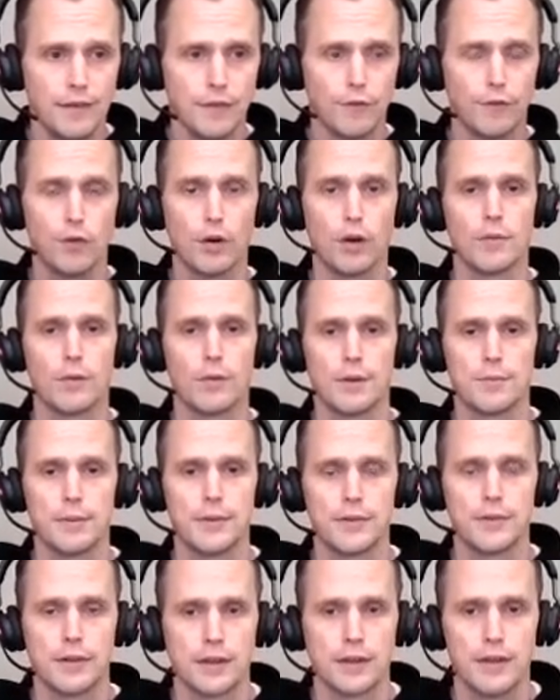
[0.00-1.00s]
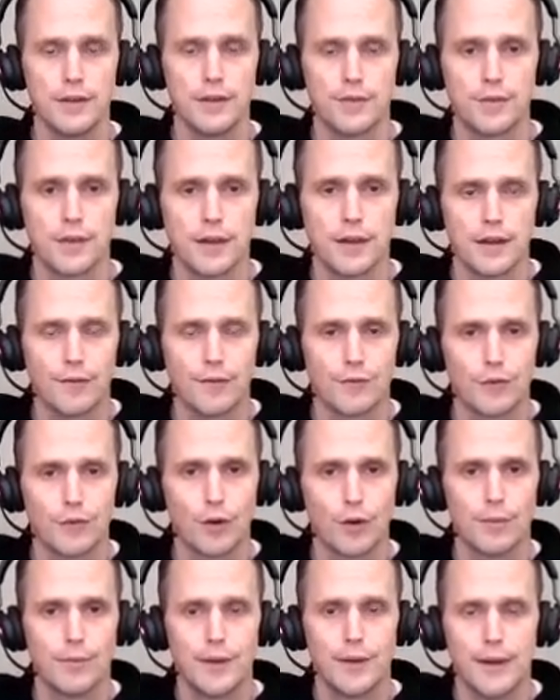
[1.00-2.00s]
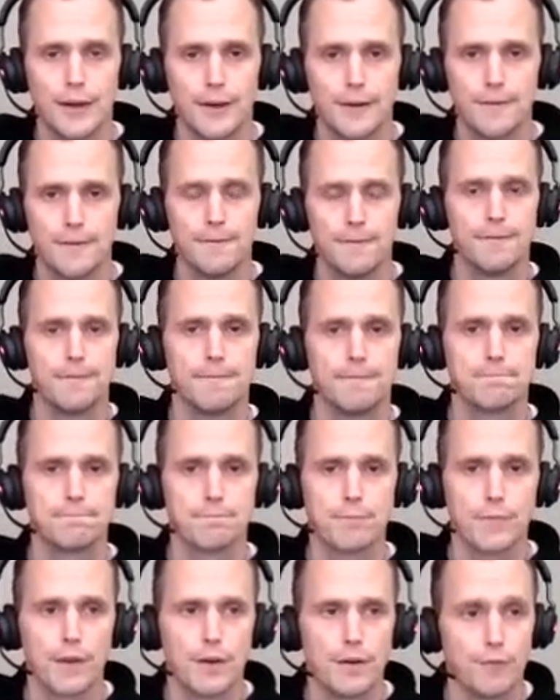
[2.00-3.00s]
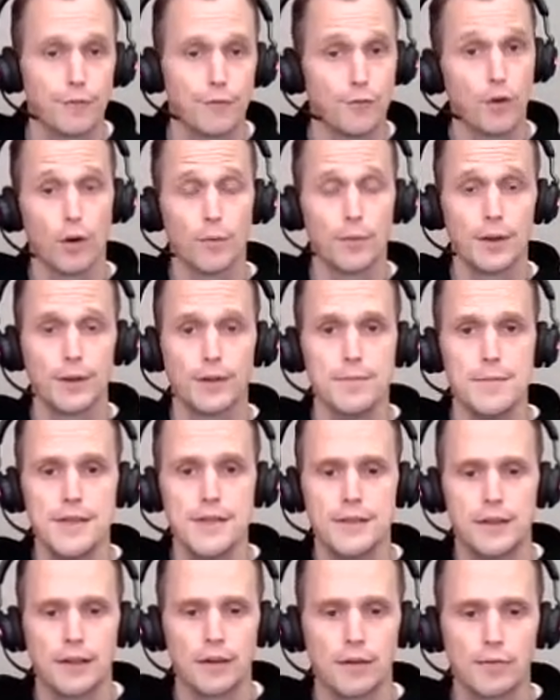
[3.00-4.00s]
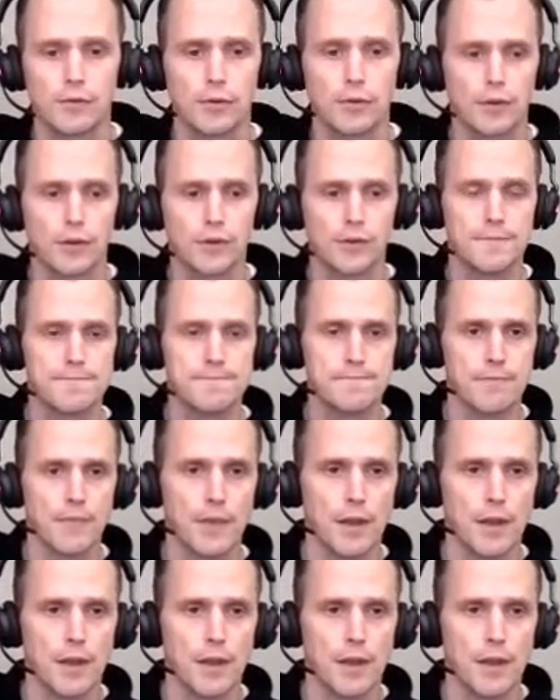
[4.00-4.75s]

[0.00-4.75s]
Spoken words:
the follow-up is the key thing from following the meeting, of course.